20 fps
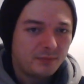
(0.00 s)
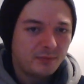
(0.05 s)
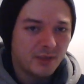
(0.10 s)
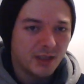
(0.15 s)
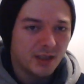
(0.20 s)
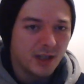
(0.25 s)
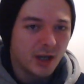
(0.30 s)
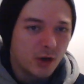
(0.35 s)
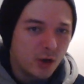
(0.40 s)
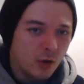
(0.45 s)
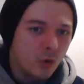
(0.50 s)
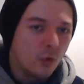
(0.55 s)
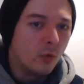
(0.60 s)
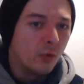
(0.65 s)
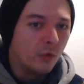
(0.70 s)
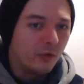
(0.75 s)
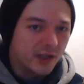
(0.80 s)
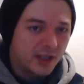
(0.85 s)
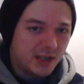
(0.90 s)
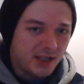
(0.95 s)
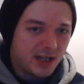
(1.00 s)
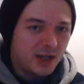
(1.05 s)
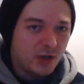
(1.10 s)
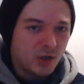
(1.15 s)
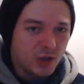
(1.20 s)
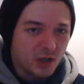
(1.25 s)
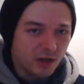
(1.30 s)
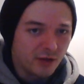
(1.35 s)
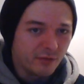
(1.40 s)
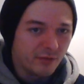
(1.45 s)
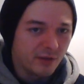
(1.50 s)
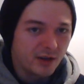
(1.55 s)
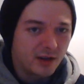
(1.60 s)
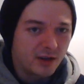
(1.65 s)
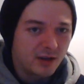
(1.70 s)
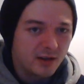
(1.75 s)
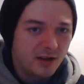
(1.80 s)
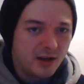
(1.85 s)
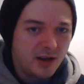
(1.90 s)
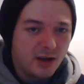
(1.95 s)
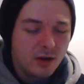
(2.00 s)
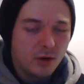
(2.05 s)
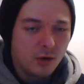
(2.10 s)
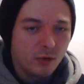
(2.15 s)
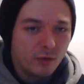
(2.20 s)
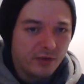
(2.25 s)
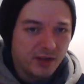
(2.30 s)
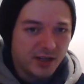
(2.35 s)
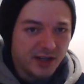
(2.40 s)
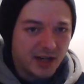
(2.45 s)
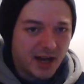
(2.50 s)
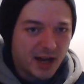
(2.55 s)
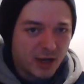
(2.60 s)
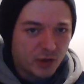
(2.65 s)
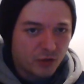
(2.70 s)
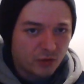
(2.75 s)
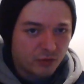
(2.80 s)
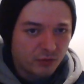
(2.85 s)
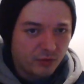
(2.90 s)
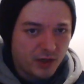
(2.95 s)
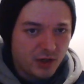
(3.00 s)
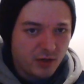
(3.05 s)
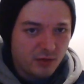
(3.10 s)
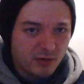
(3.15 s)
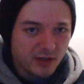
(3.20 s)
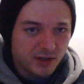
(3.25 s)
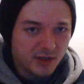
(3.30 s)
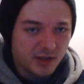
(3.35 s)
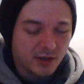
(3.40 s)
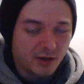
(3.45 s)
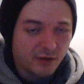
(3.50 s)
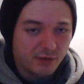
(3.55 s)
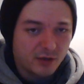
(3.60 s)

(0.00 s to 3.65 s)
like, all this teaching of it, all this natural unit stuff,